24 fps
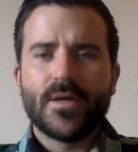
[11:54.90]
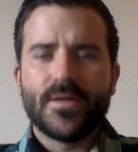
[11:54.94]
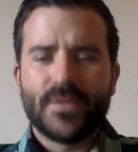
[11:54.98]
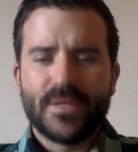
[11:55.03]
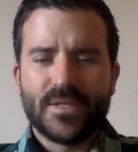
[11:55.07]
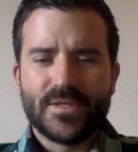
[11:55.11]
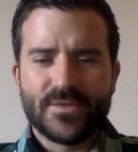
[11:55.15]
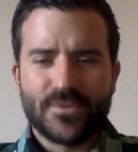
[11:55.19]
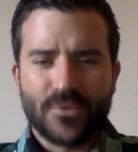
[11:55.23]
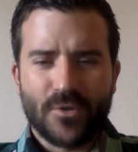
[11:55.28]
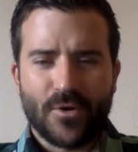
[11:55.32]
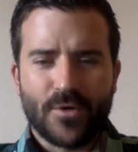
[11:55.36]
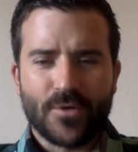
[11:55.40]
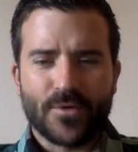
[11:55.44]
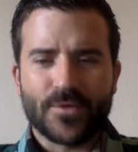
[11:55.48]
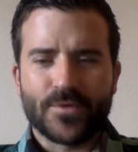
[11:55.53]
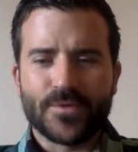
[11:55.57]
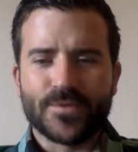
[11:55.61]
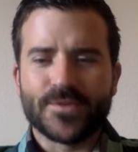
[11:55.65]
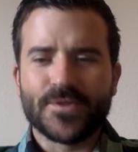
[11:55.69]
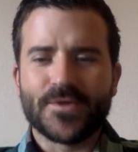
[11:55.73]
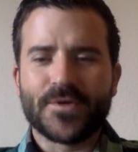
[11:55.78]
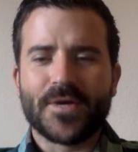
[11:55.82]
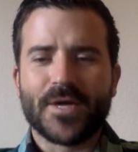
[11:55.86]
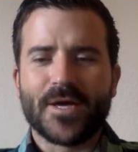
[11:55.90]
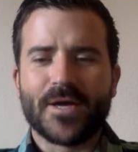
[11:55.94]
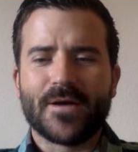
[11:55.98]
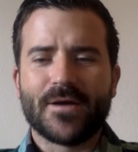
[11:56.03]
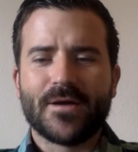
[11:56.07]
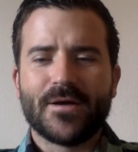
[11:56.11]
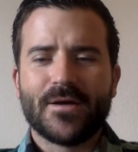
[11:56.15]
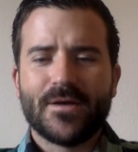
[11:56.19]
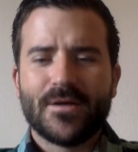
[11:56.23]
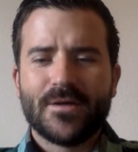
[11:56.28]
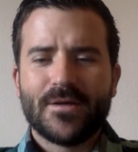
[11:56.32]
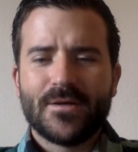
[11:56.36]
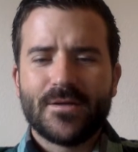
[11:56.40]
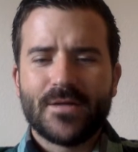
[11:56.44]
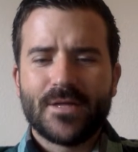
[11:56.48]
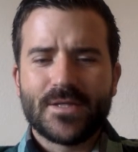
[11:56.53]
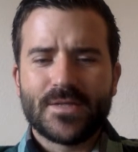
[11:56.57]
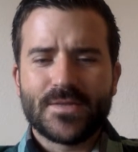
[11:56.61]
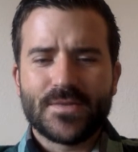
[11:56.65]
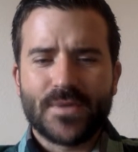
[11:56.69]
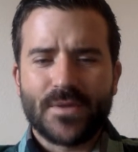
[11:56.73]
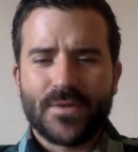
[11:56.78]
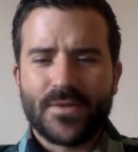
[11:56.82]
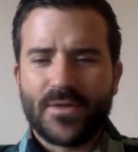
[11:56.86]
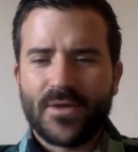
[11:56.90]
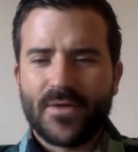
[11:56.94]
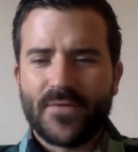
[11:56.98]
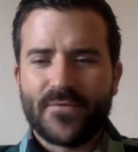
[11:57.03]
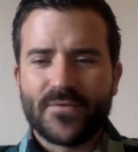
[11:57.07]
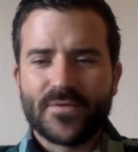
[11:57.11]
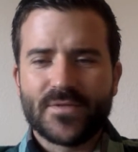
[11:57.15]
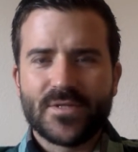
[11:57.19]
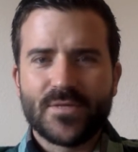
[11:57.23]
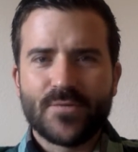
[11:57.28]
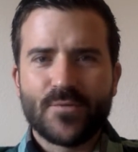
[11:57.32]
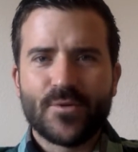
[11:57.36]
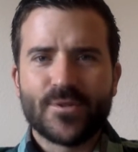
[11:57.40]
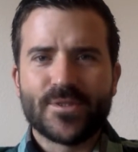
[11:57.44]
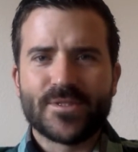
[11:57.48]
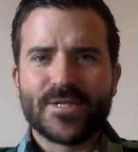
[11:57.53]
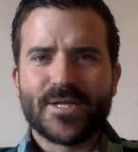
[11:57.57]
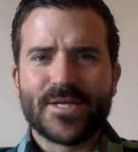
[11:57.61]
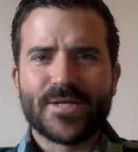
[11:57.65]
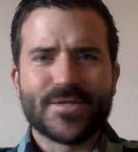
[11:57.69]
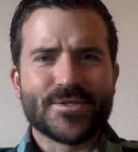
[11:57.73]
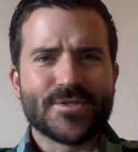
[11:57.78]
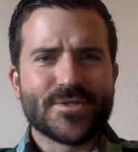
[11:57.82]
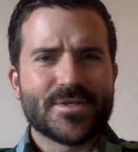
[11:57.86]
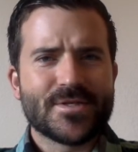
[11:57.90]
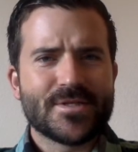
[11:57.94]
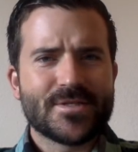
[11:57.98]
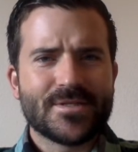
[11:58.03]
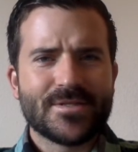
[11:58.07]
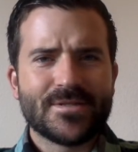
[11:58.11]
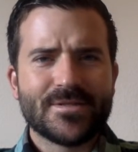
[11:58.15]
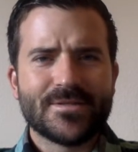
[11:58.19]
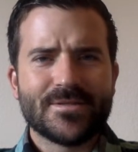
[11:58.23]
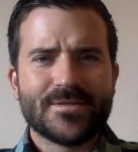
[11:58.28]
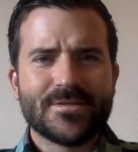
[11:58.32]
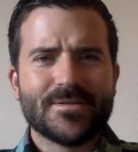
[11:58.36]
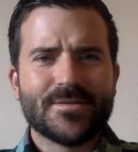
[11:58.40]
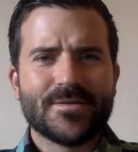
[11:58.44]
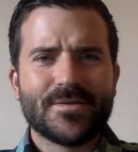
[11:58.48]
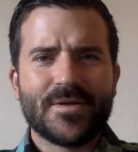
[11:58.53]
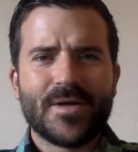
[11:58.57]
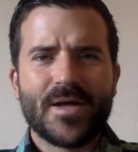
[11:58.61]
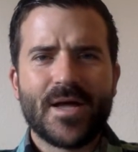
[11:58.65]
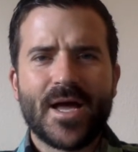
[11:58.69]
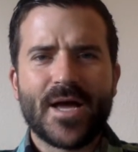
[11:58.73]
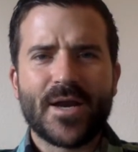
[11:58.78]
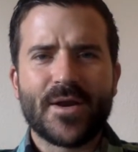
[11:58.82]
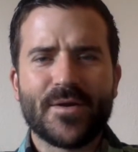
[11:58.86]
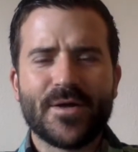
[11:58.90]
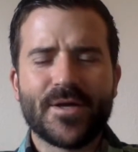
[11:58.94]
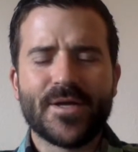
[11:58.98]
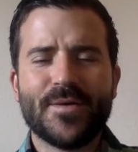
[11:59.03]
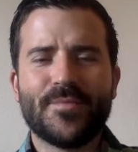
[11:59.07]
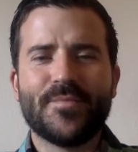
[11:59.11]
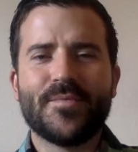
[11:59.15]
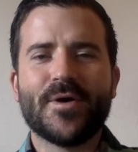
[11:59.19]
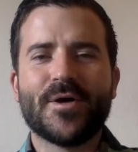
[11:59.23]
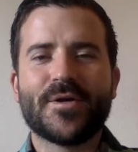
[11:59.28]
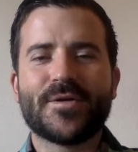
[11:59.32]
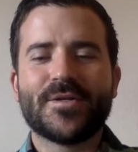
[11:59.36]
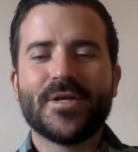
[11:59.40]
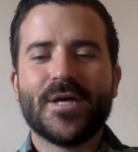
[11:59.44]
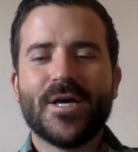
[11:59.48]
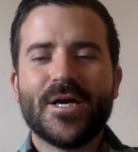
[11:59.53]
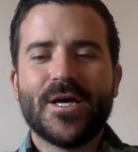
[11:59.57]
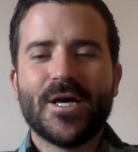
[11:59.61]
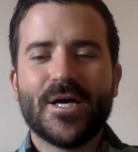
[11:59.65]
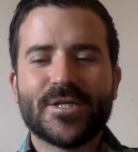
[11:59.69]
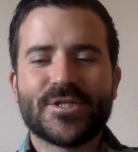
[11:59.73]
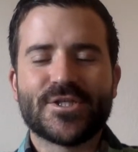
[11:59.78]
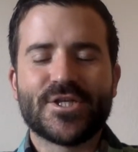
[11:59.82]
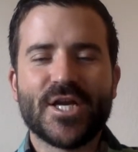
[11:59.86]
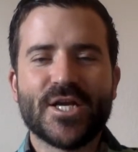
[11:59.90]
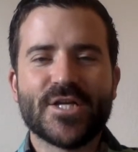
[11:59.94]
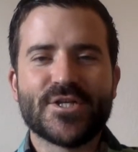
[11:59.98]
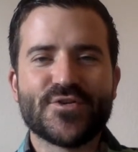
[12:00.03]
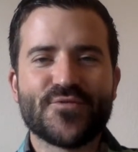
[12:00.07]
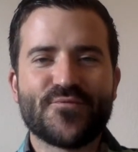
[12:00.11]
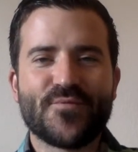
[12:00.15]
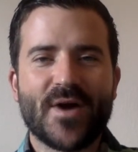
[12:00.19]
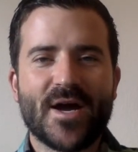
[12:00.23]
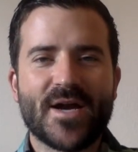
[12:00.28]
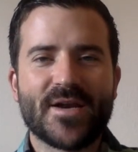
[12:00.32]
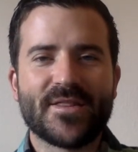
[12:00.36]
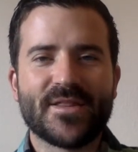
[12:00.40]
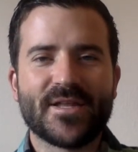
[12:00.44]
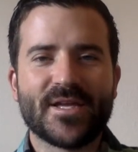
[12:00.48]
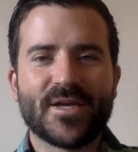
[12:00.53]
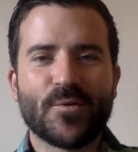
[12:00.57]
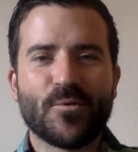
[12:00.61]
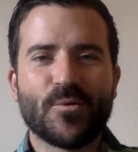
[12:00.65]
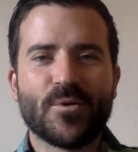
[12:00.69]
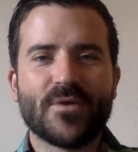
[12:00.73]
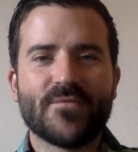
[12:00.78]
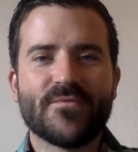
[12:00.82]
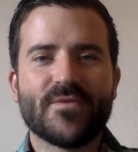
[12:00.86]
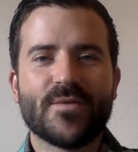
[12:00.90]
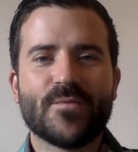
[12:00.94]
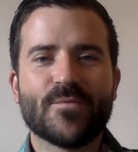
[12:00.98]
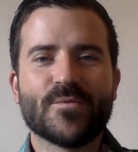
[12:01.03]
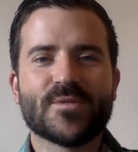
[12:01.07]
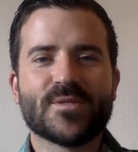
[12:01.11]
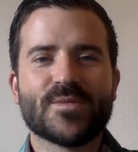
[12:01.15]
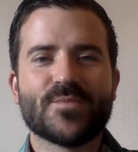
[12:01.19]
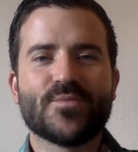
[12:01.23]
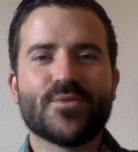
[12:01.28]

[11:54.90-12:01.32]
These are articles. Okay, that's what I thought. For some reason, I just had a change of mind thinking one of them was a